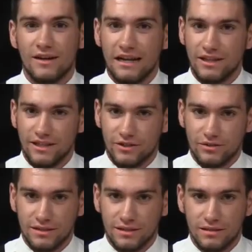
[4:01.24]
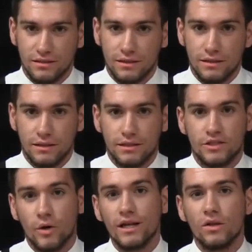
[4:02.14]
Rally News.
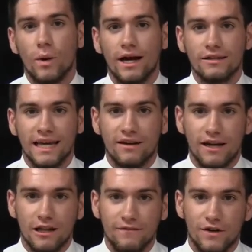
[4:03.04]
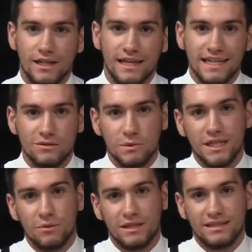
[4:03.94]
Join in the Wildcat Rally fun next
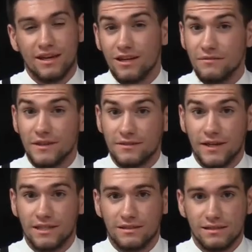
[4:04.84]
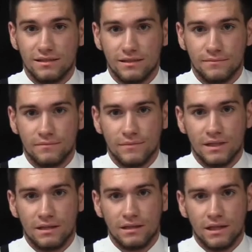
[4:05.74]
week with a ton of events.
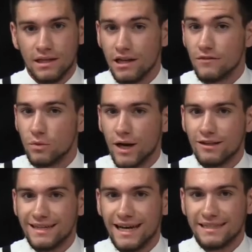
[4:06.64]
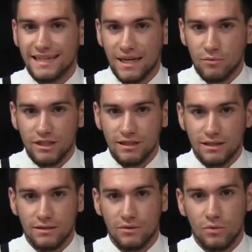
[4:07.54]
Kicking off the Wildcat game
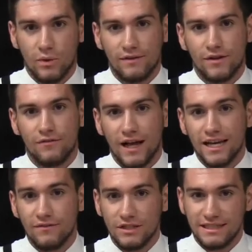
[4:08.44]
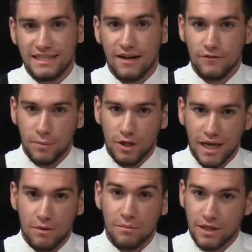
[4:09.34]
week, we have our flag versus staff football
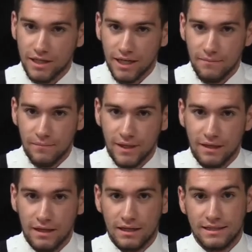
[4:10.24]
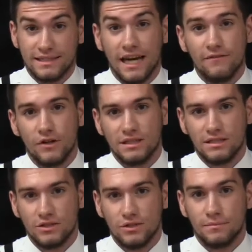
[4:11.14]
game on Monday, the staff
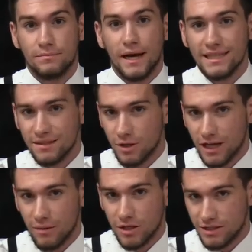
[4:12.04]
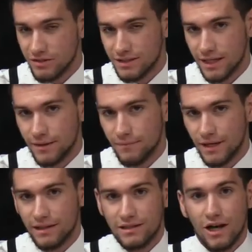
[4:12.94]
versus student basketball game on Tuesday,
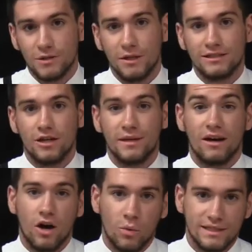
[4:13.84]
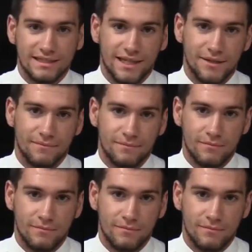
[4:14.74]
and the dodgeball tournament on Wednesday.